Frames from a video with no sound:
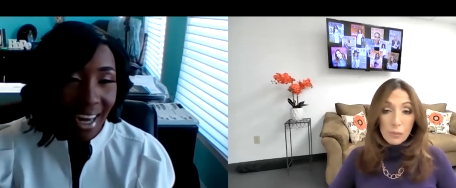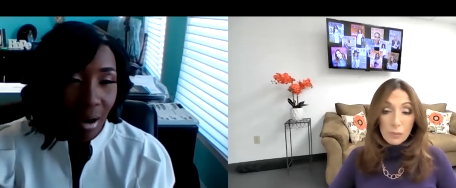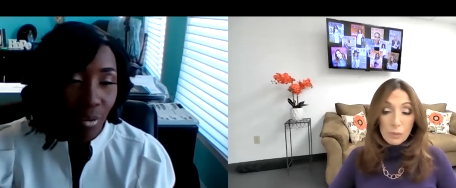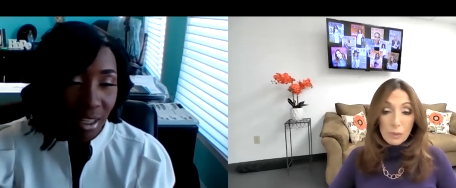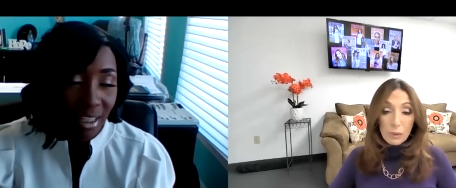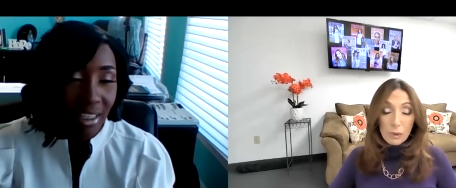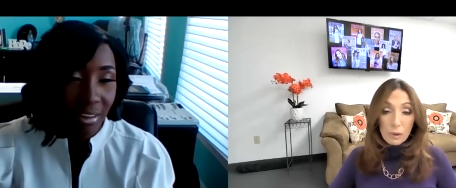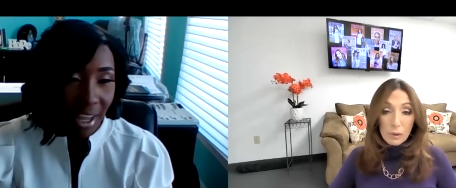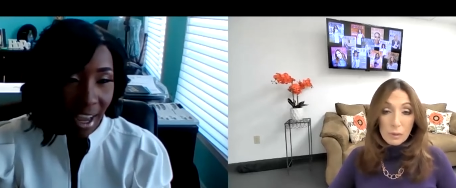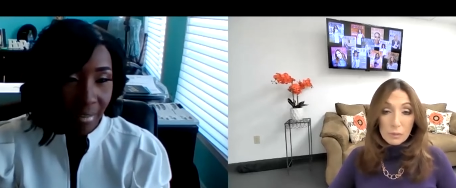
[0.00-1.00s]
Speaker 1: not want to live
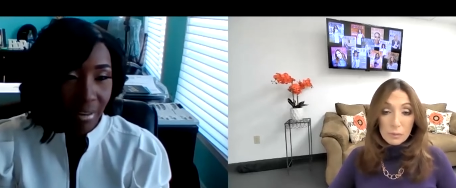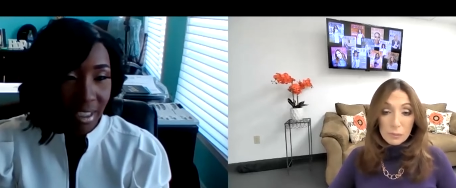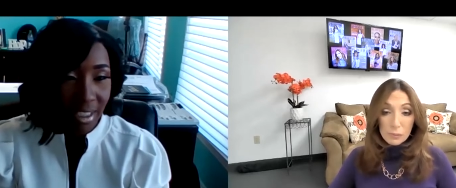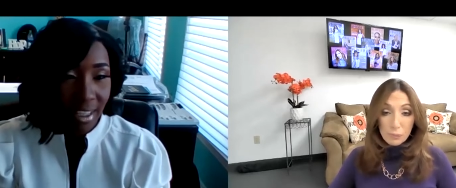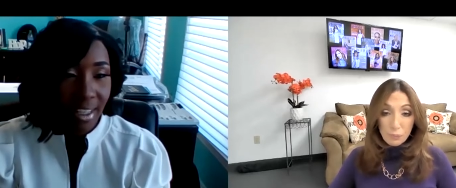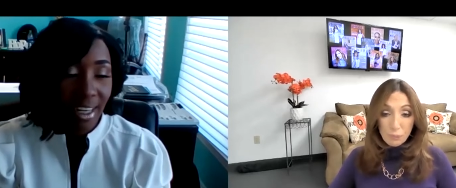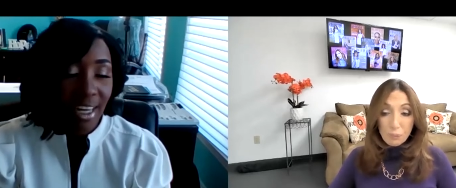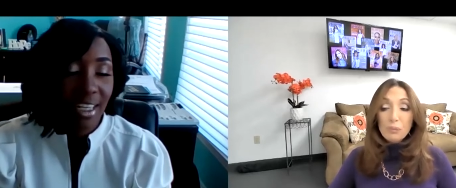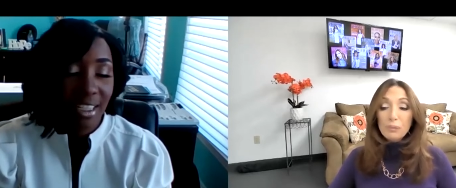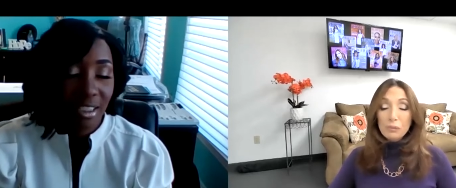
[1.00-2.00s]
average, and I
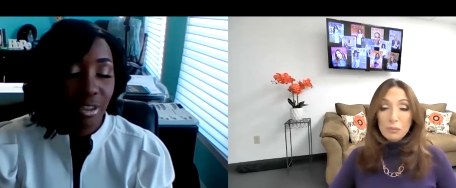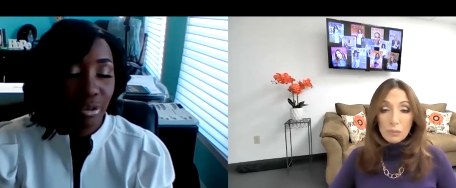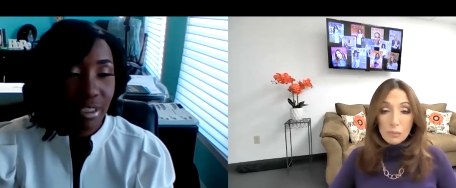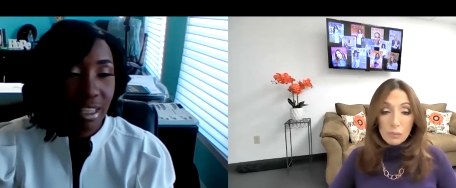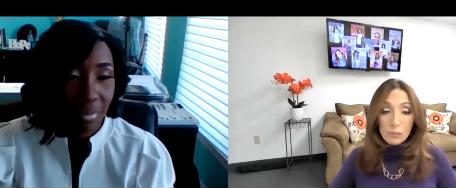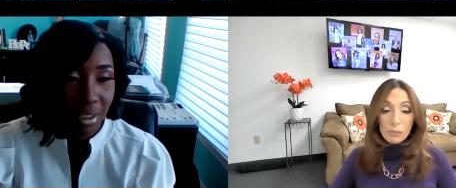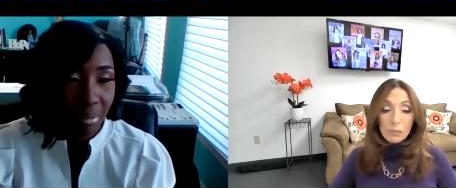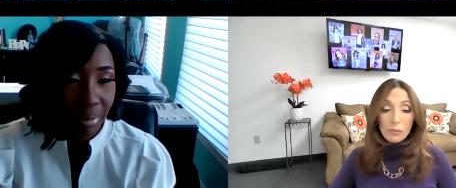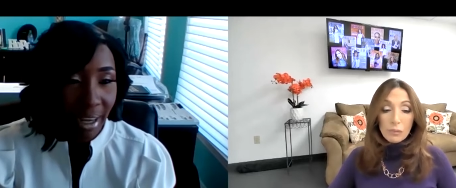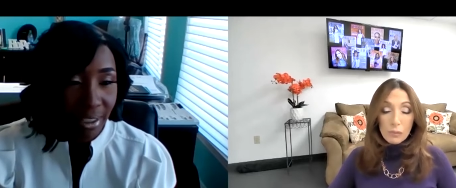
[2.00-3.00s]
needed to do something
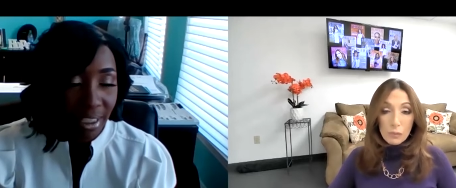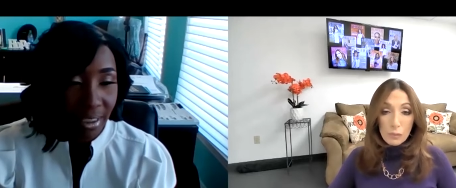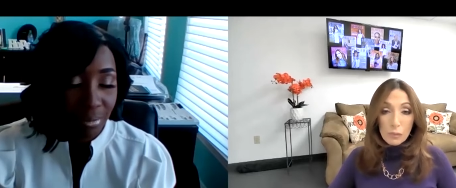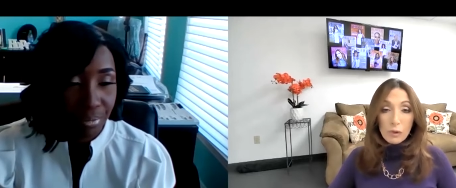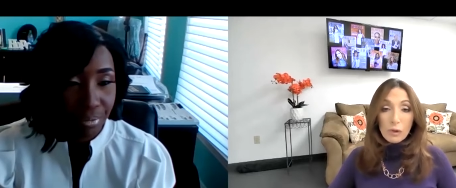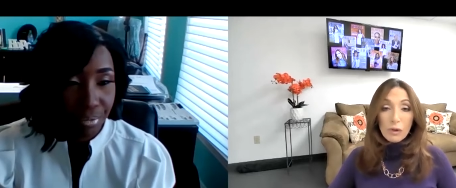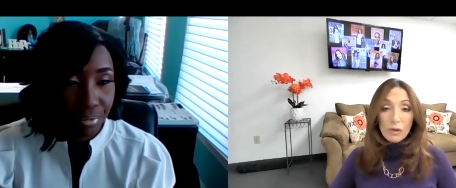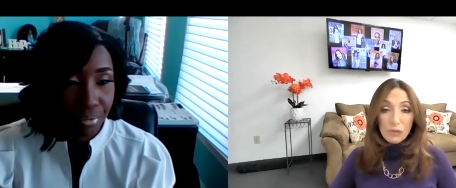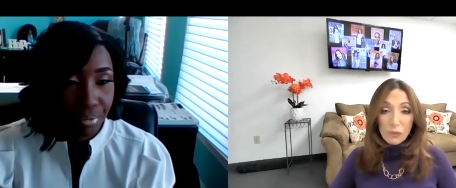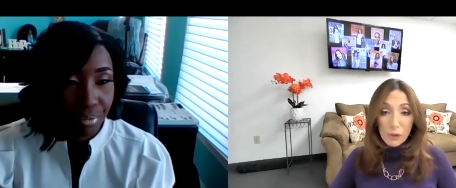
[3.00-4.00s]
about it.
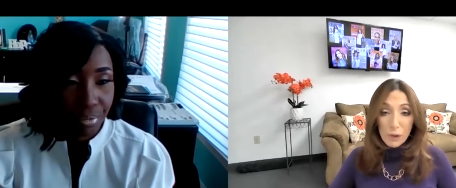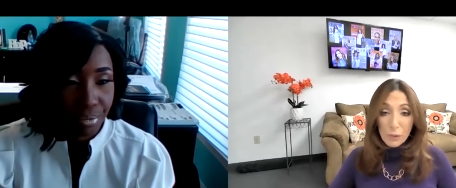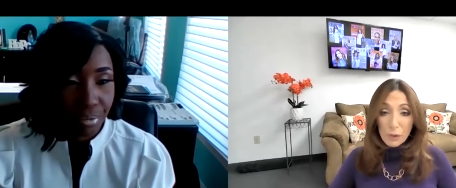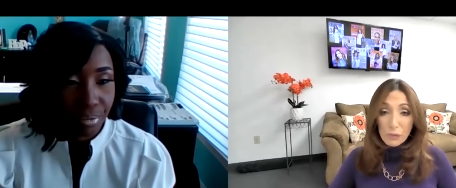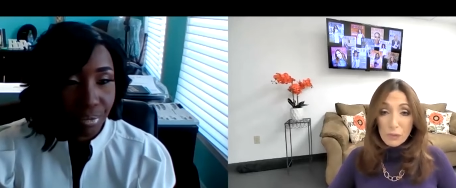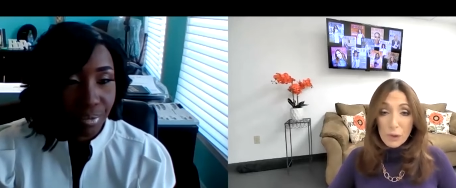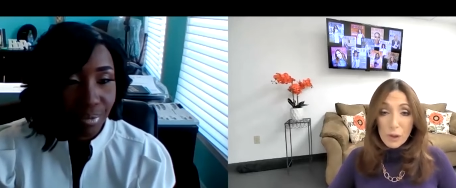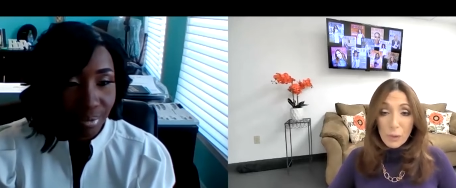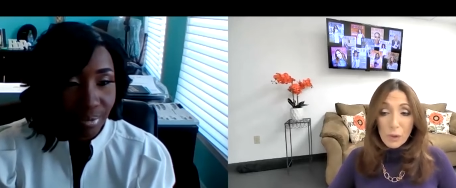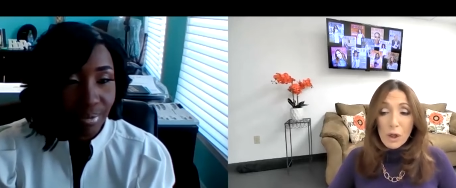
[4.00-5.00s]
Speaker 2: Good for you. Good for
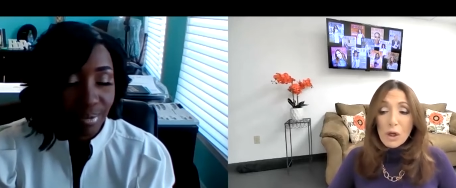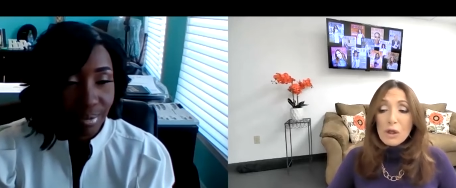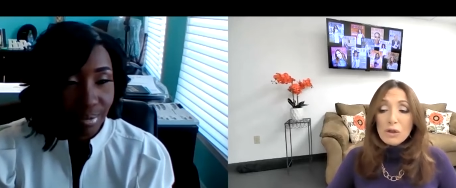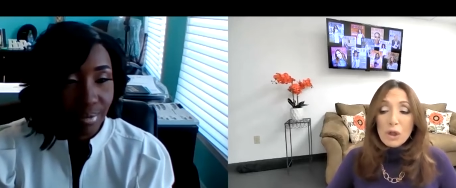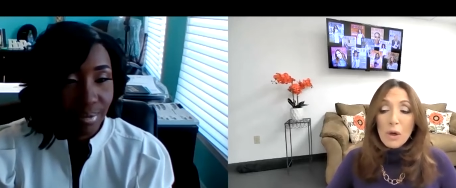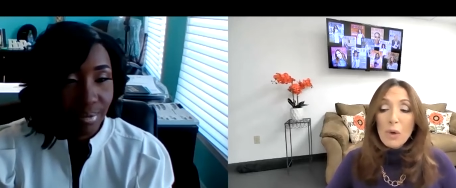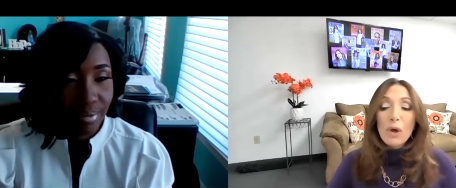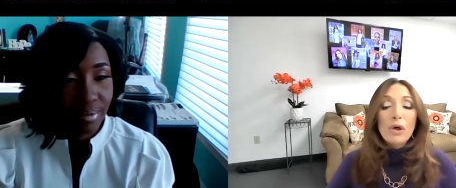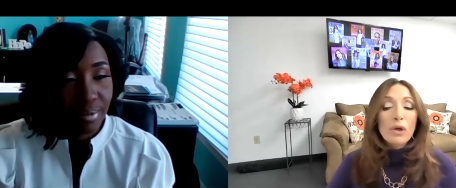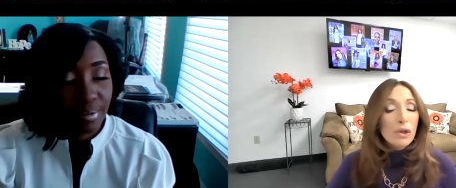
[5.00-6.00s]
you. So
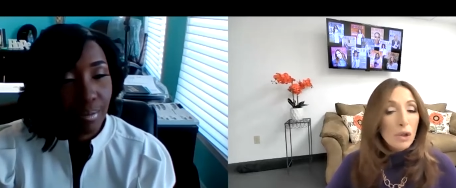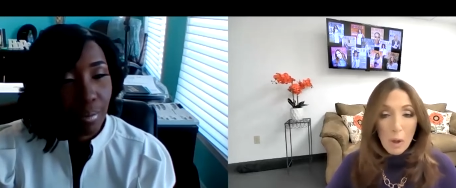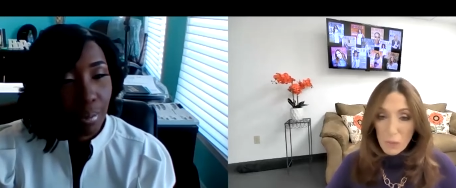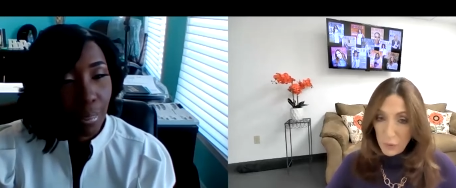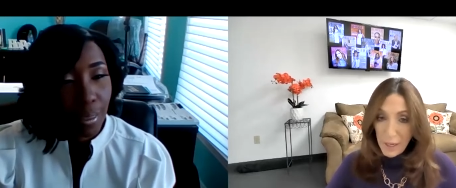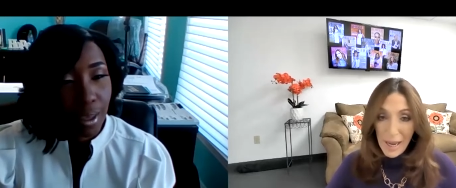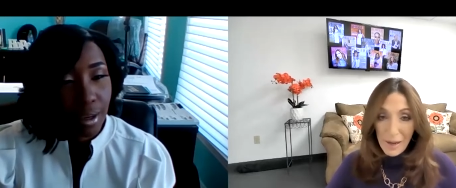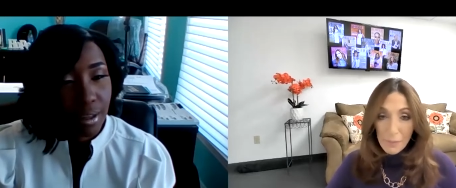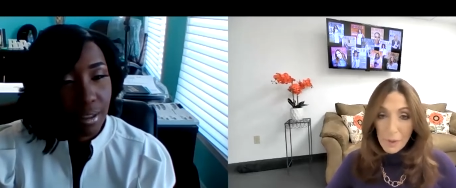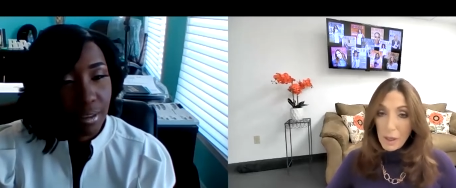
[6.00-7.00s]
you
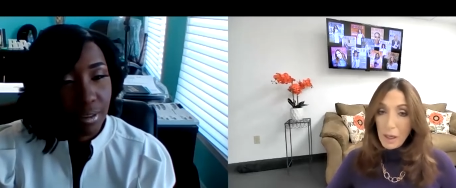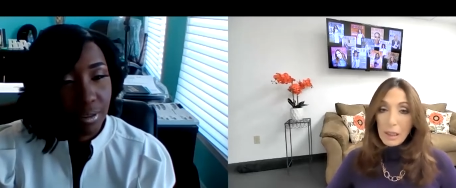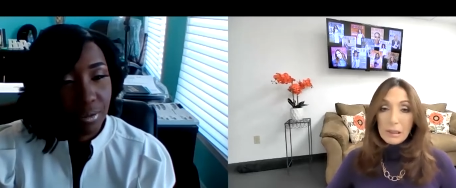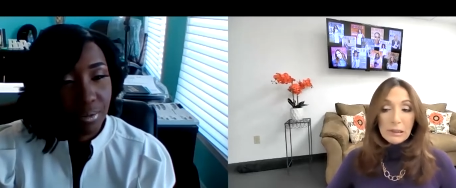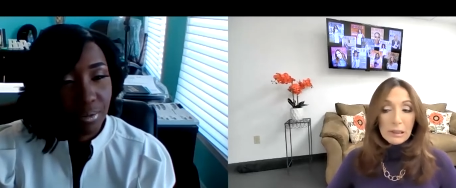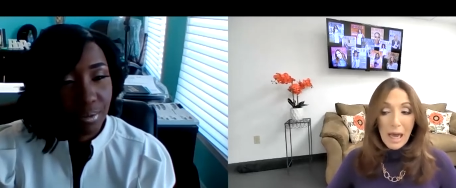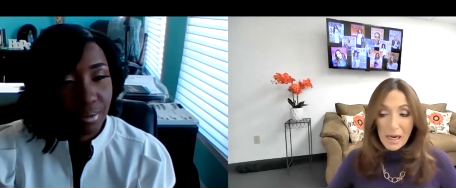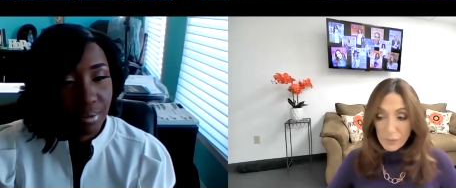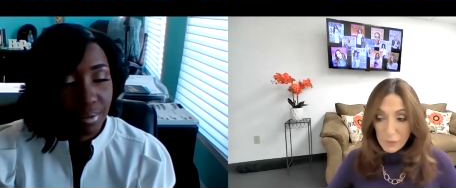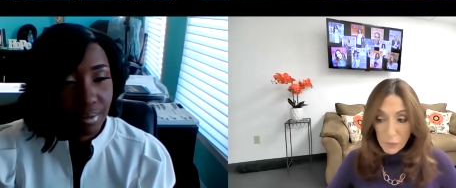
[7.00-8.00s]
overcame a
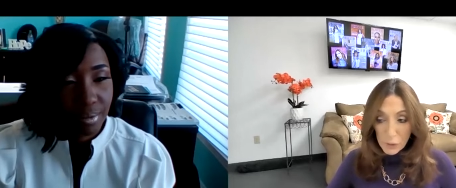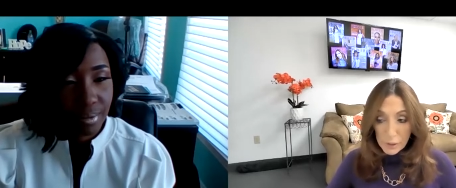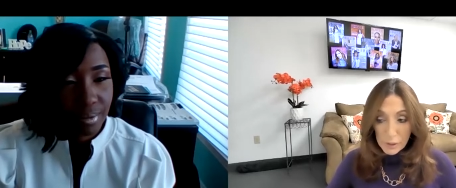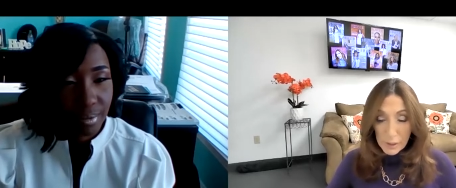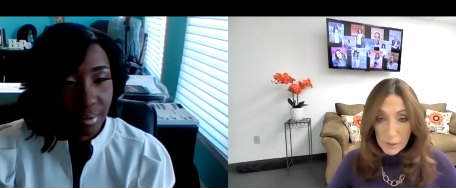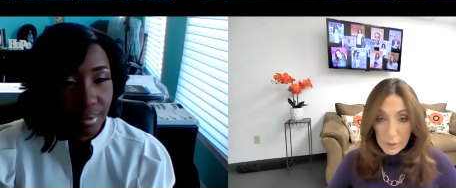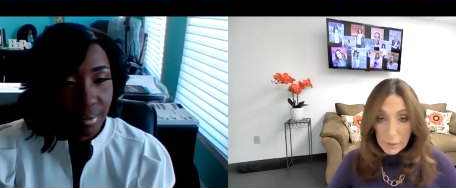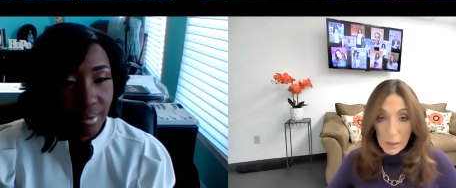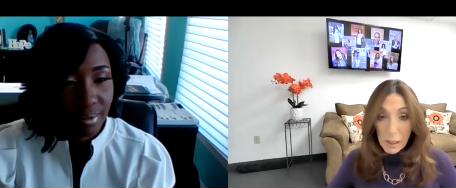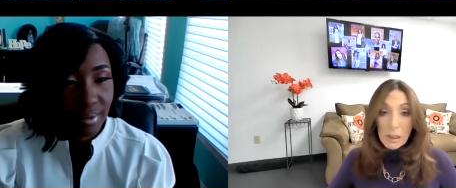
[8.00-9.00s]
lot of
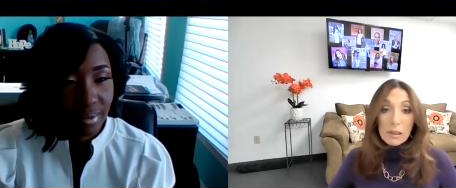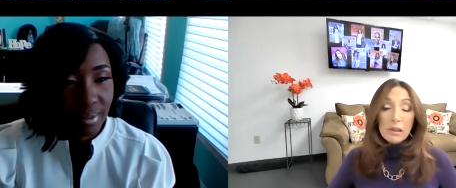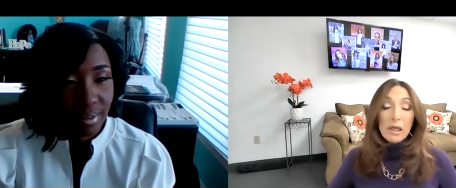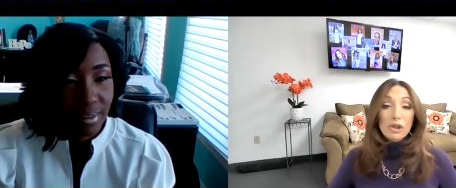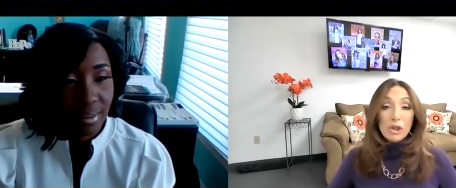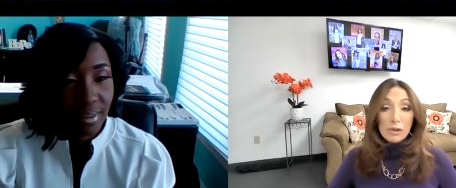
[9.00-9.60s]
adversities, such